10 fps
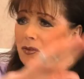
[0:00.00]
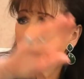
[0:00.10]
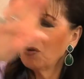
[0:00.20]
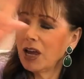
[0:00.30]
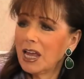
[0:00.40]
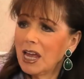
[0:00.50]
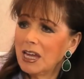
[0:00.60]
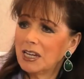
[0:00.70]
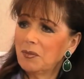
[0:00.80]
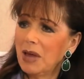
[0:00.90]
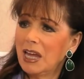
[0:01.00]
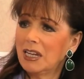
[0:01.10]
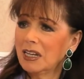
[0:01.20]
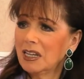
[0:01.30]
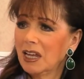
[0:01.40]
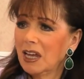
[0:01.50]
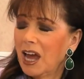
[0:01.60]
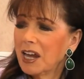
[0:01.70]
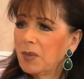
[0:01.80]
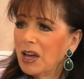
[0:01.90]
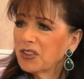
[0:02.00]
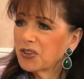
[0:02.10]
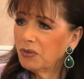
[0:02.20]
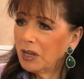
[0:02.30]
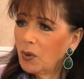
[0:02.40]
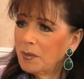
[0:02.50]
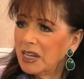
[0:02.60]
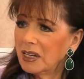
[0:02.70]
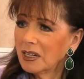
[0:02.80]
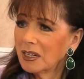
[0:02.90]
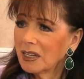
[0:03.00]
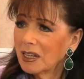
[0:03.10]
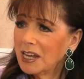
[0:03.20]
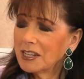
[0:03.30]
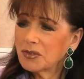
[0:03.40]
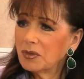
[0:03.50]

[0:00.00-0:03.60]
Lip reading: of grey-haired men and about 3 women. And it's